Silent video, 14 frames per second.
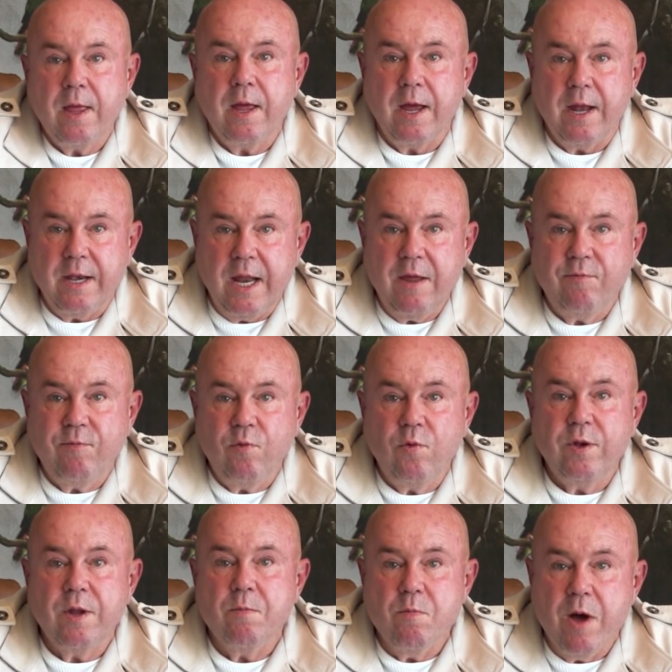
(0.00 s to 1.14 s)
And therefore,
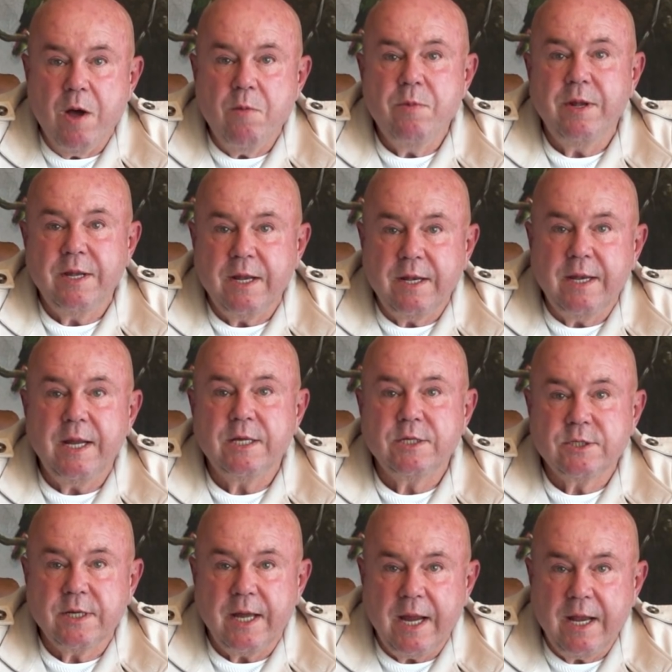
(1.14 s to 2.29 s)
the moment the
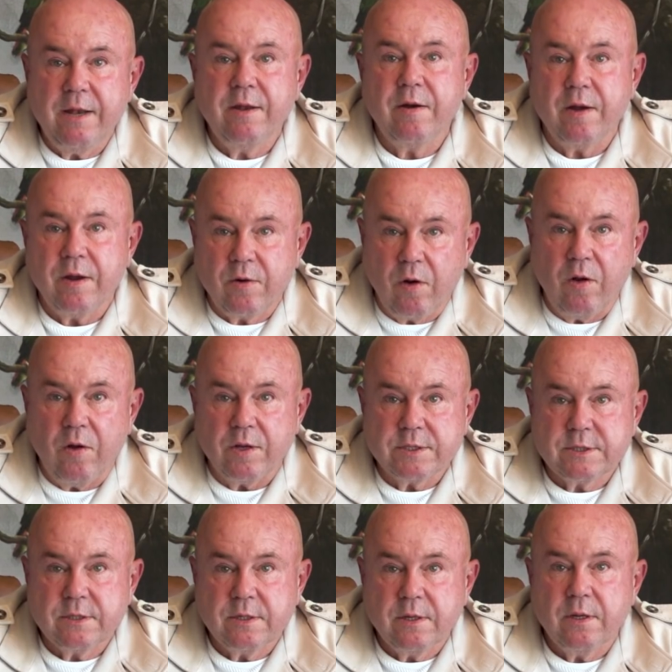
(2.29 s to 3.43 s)
teacher enters a
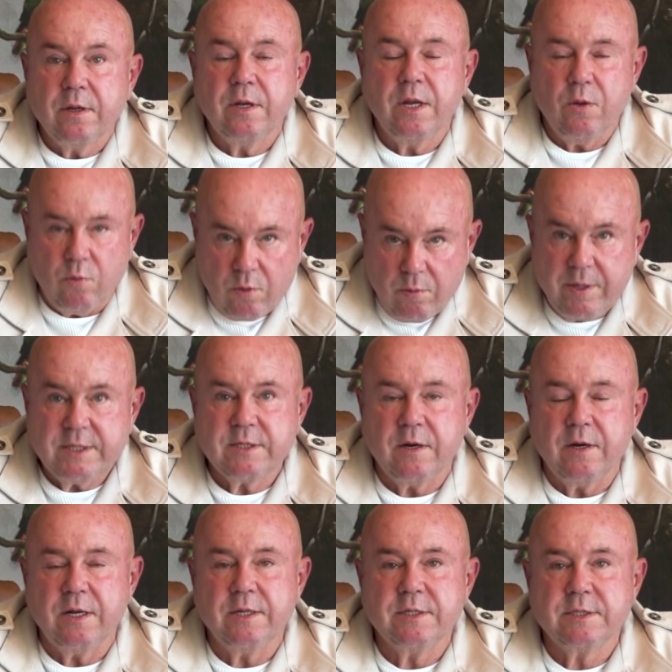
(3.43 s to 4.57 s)
class, there will be
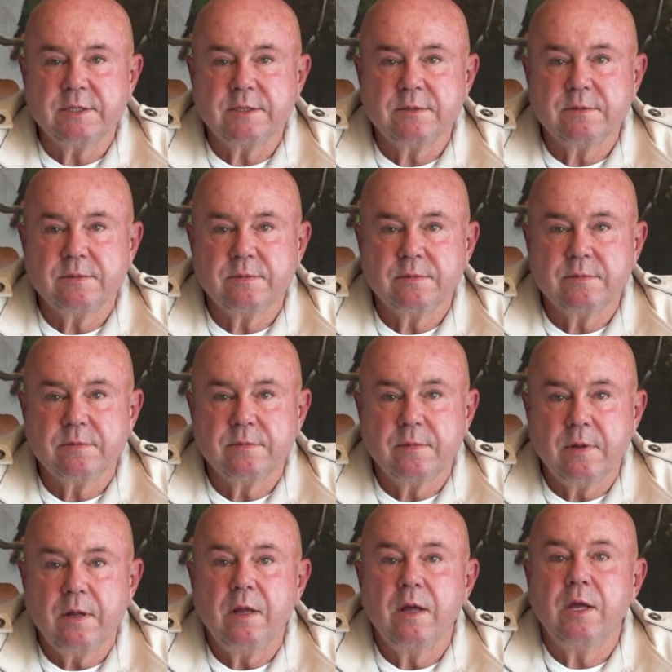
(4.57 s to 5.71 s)
silence.
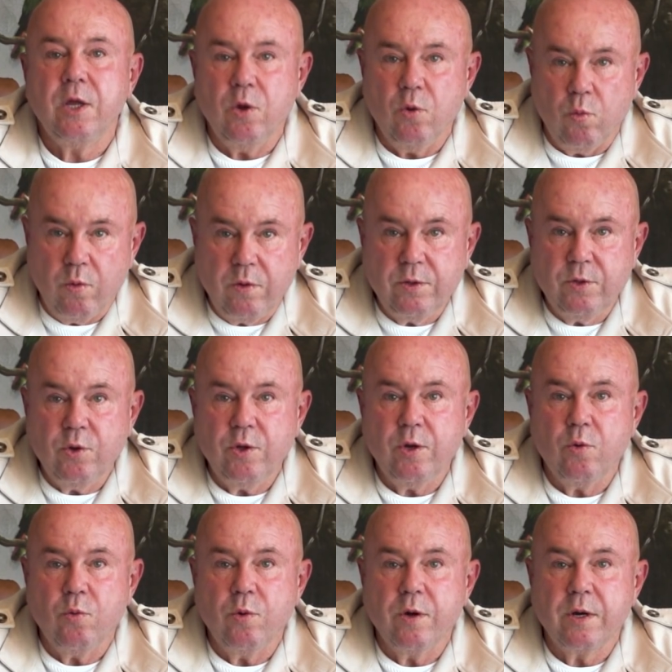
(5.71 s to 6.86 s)
You will do
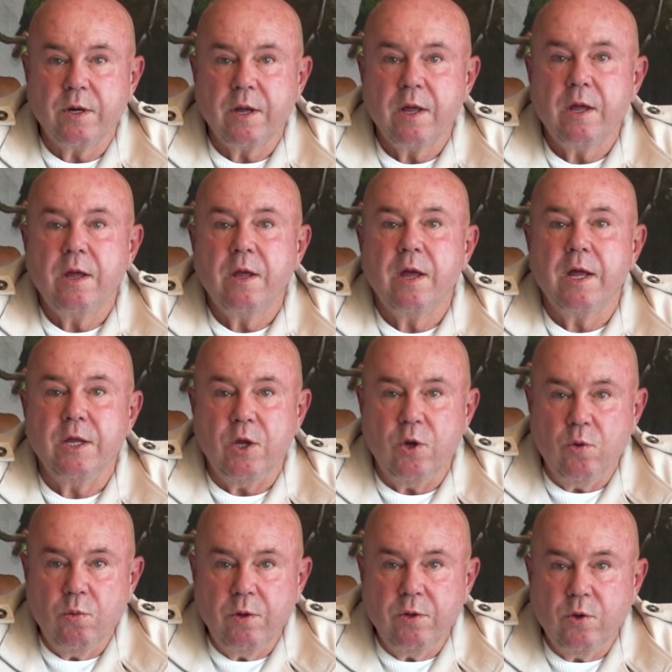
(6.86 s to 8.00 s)
your work and
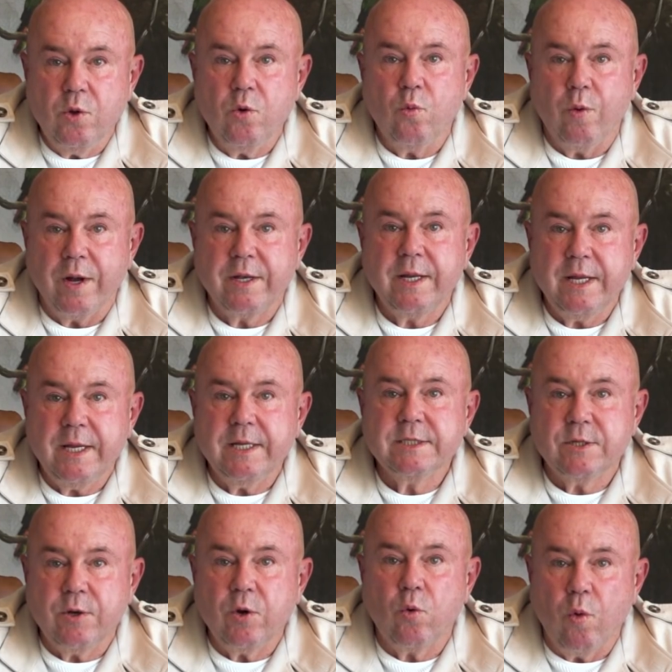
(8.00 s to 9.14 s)
you will do what
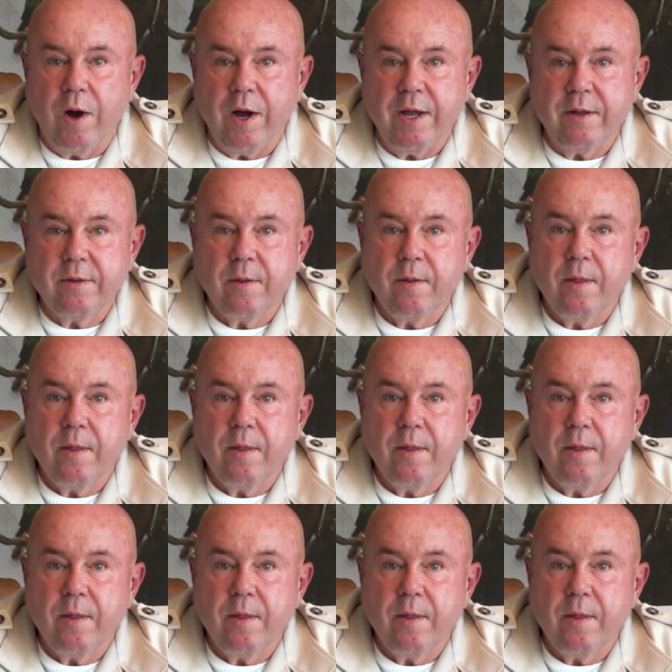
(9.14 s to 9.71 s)
is required.